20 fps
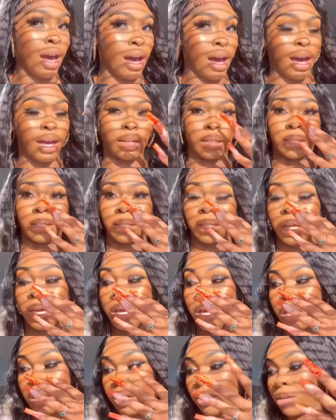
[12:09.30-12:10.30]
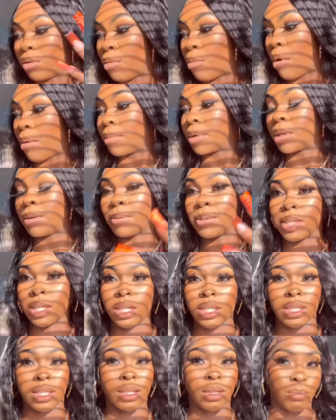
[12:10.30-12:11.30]
I done, um, I'm gonna keep saying
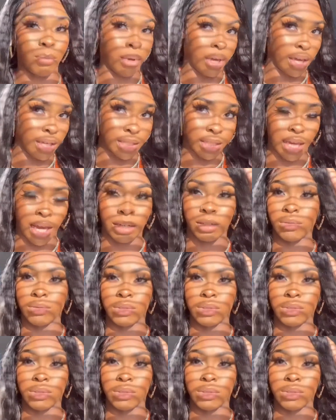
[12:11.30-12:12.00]
it's in the basket. I don't